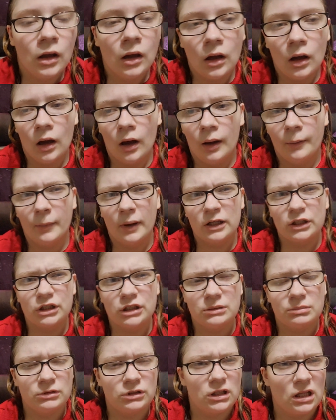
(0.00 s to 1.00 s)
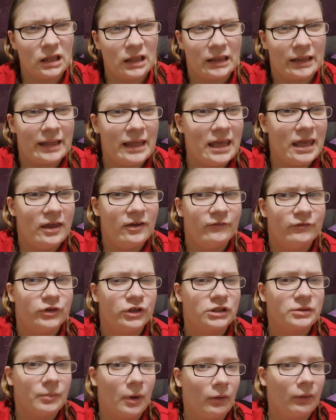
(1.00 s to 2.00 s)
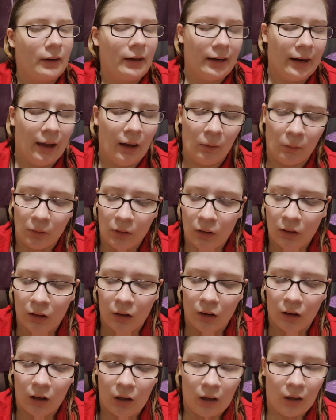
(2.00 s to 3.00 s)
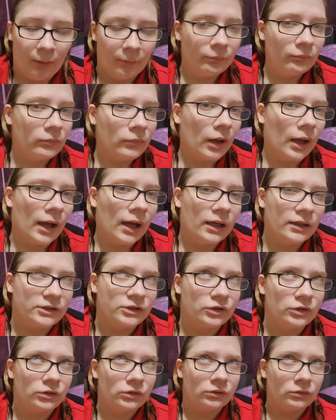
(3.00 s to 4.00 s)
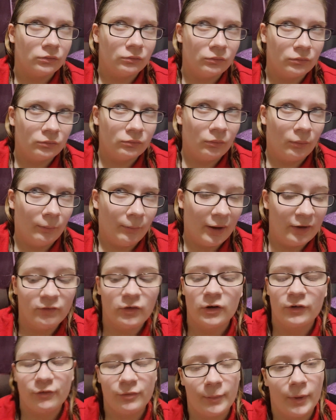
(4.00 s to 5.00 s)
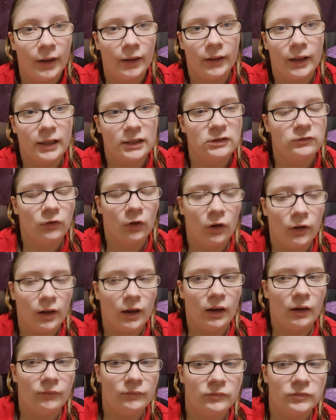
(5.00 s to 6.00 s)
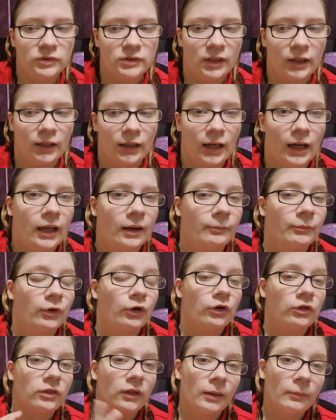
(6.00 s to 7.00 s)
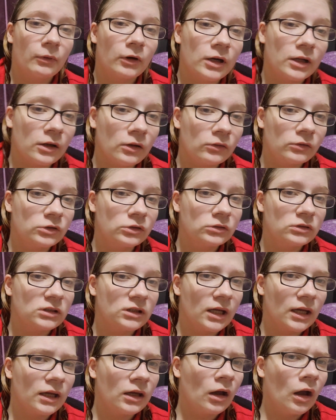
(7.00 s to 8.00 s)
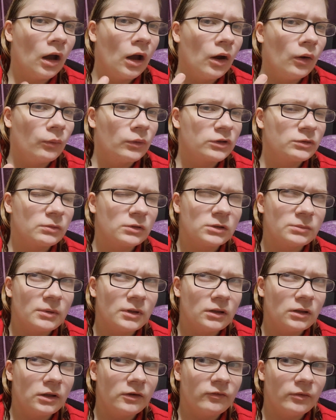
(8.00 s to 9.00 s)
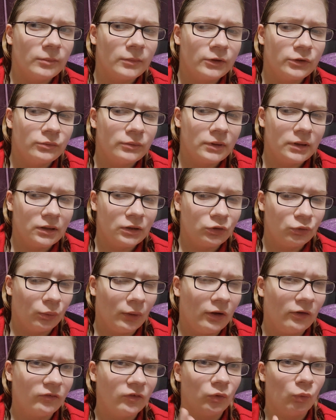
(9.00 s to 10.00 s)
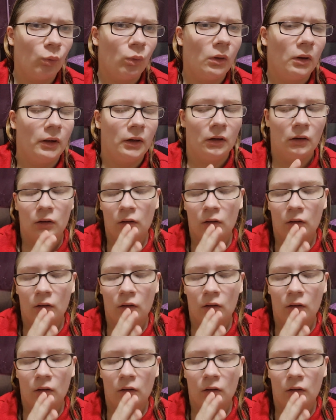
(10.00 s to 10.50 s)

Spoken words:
I'm actually supposed to leave just about right now. As you may have heard from my last vlog, I was saying I had a birthday party to go to today. We're supposed to be leaving between 12 and 1.